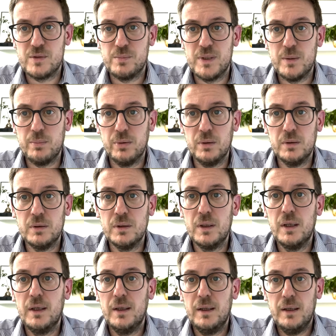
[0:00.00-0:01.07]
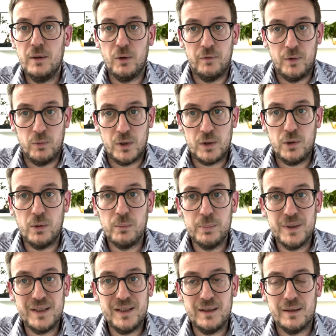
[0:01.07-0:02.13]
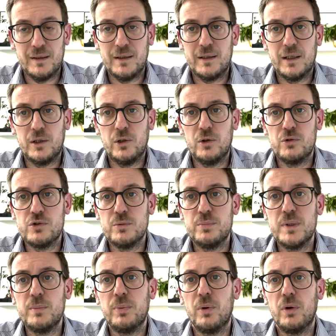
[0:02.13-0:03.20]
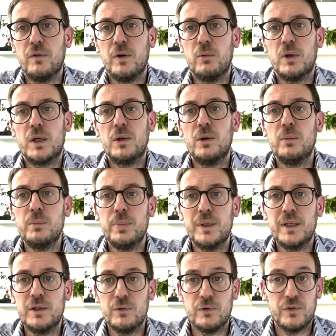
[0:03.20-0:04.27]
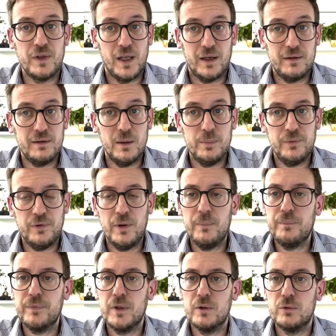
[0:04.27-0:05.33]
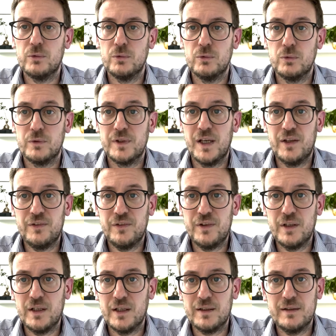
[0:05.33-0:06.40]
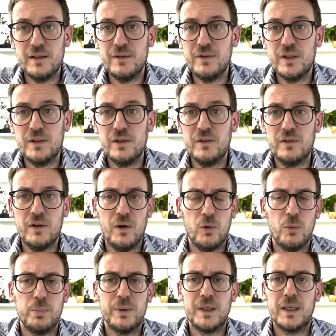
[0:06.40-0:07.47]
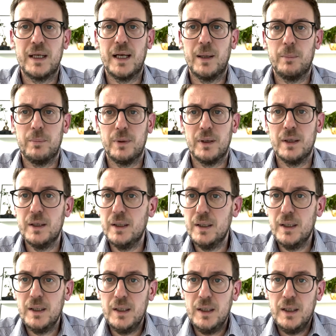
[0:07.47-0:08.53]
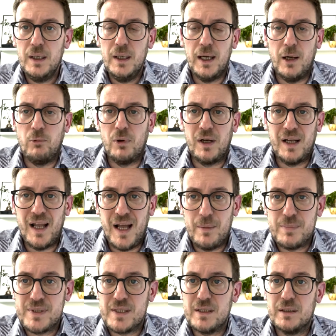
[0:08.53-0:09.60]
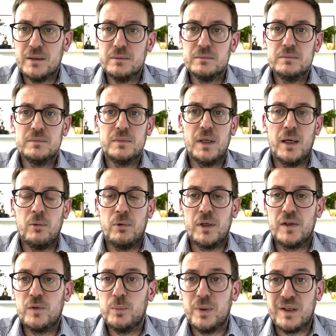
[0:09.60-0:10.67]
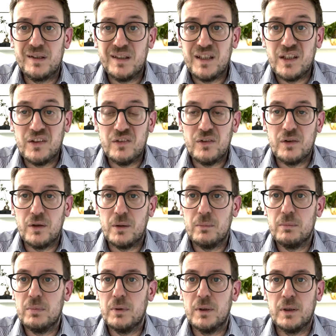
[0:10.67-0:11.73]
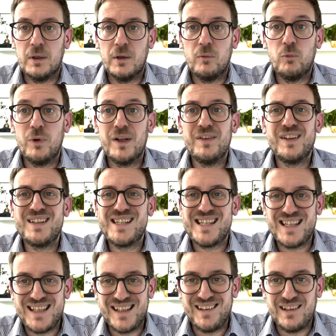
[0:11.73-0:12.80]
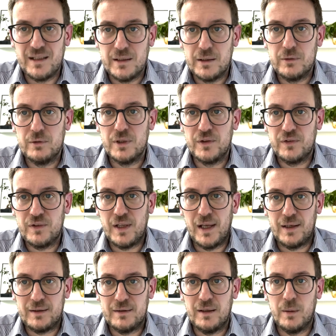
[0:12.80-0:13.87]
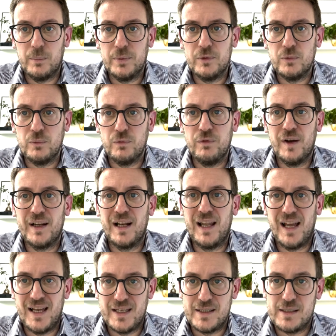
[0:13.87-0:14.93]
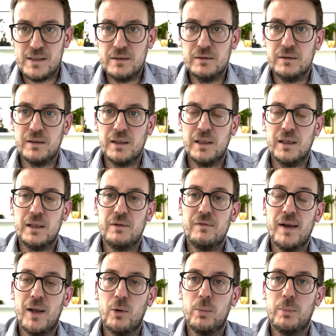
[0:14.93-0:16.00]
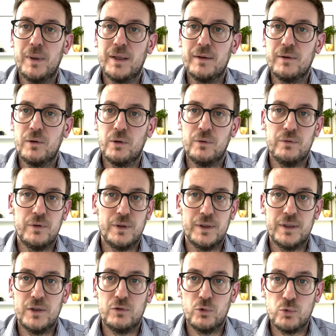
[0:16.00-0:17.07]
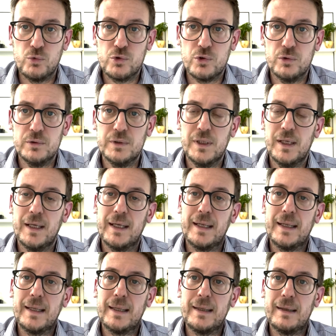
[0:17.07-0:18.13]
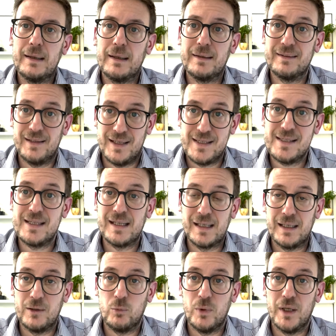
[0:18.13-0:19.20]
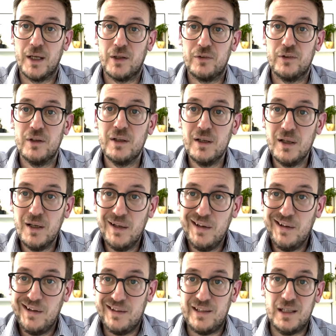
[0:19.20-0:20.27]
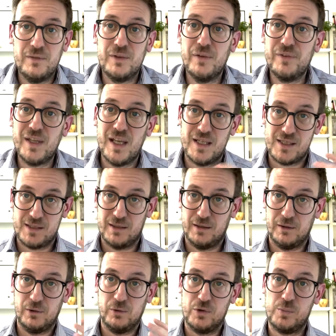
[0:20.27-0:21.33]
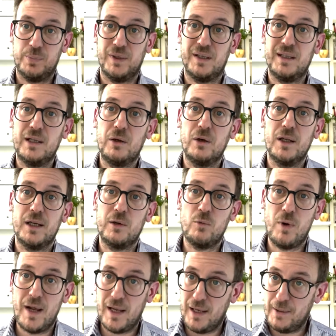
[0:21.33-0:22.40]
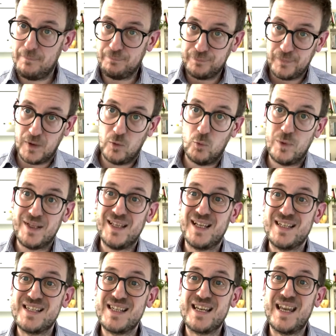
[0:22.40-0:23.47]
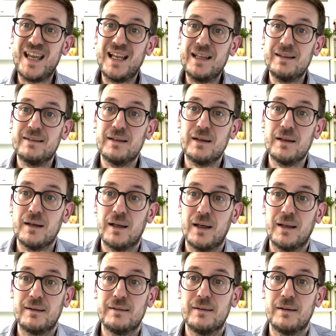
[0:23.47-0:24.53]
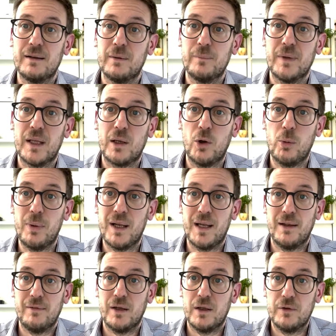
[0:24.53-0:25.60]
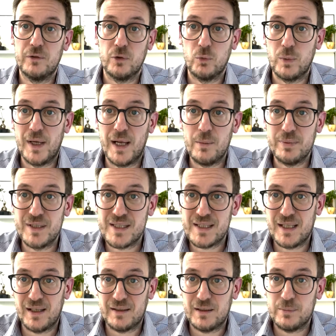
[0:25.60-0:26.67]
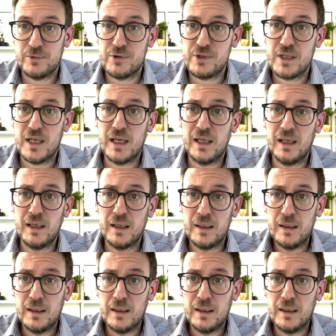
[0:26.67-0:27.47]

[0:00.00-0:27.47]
people of our company and the technology people of our company to startups to do testing activities, opening up our labs, our expertise, whatever is needed to the startup to finalize the development of the solution and testing it with us. And then if the test goes particularly well, we then scale it at a global level. So we help the startup to scale